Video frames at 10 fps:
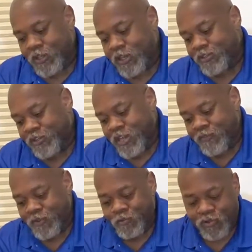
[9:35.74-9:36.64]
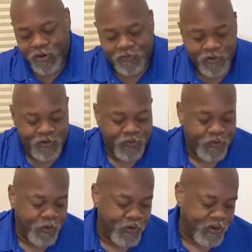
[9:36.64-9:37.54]
I actually have a preference
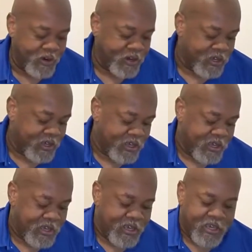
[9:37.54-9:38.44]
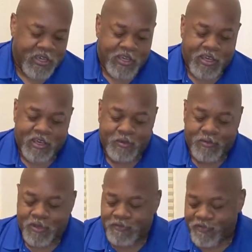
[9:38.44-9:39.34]
for
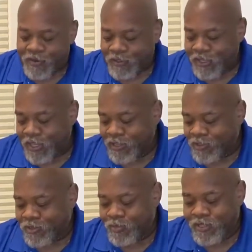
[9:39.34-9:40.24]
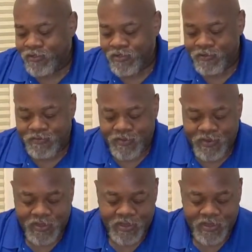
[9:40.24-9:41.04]
a fairly inexpensive